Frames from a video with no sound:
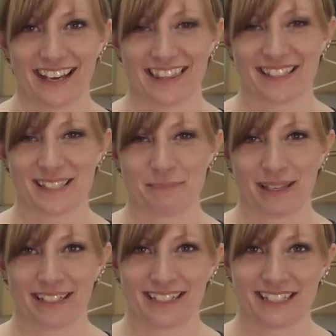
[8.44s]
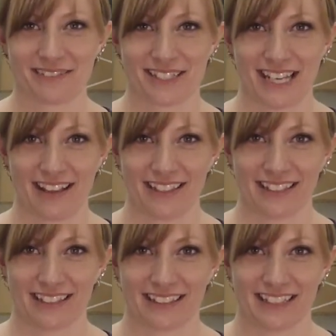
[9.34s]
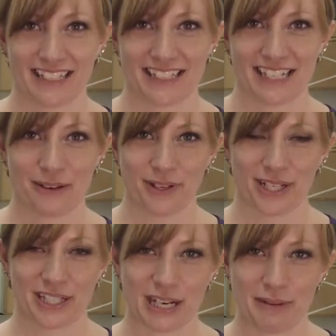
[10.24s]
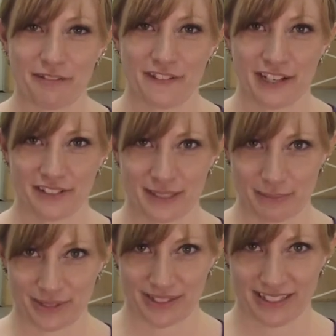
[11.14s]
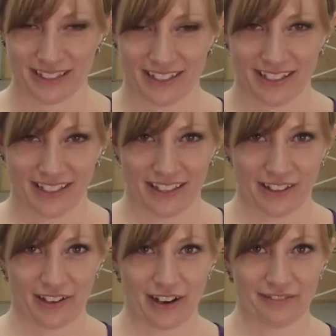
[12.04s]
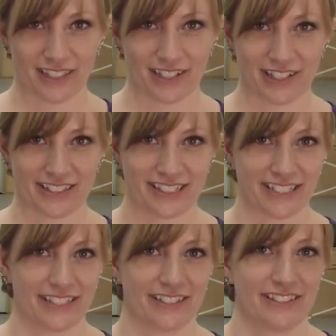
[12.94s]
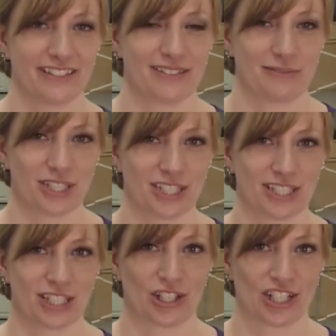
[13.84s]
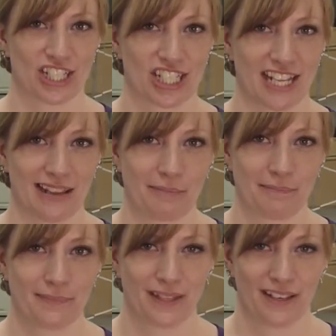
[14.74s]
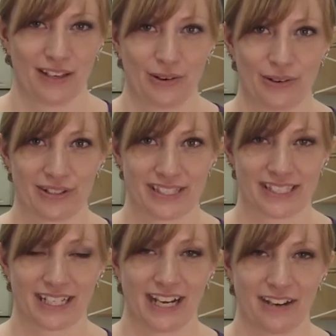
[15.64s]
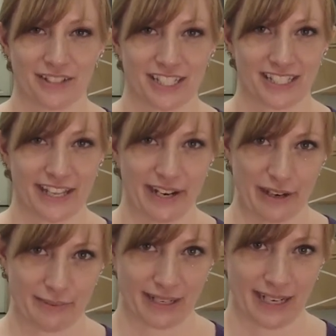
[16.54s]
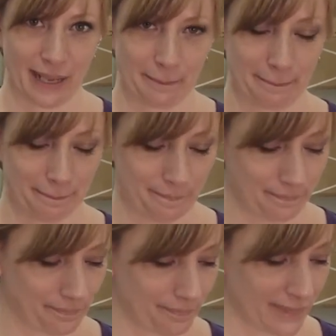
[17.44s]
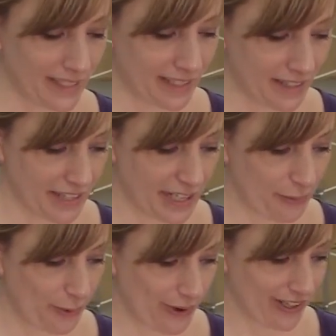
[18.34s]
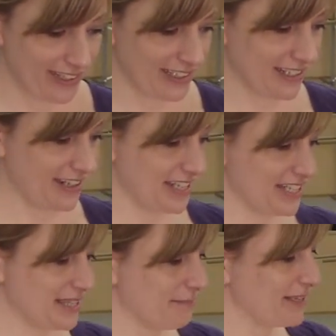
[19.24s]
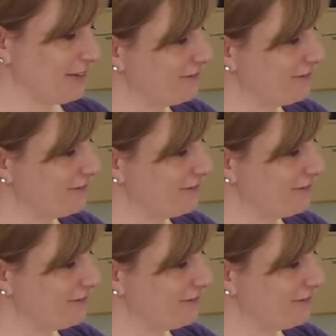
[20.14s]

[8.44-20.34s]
Hi, this is Belly Dance with Talia, and today we're going to talk about finger cymbals. They're often called zils, which is the Turkish name, or sagat, which is the Arabic name. They are worn on the middle